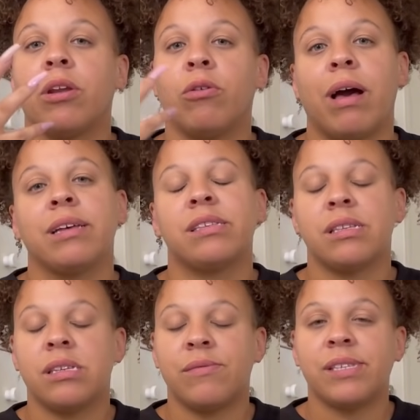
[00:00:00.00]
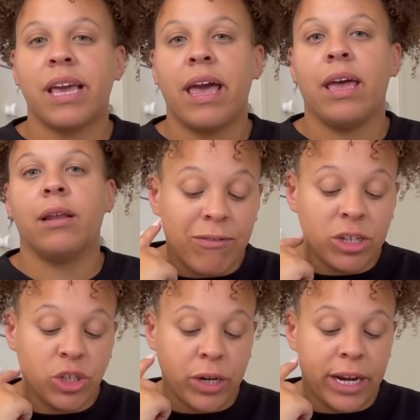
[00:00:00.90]
who has sensitive skin or
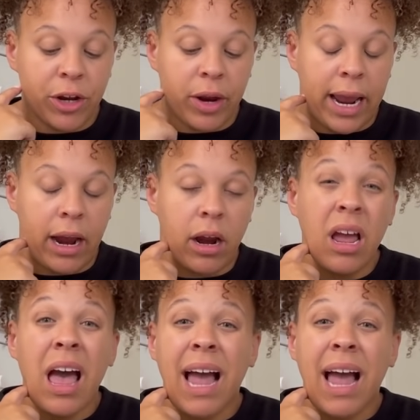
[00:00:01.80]
straighten your hair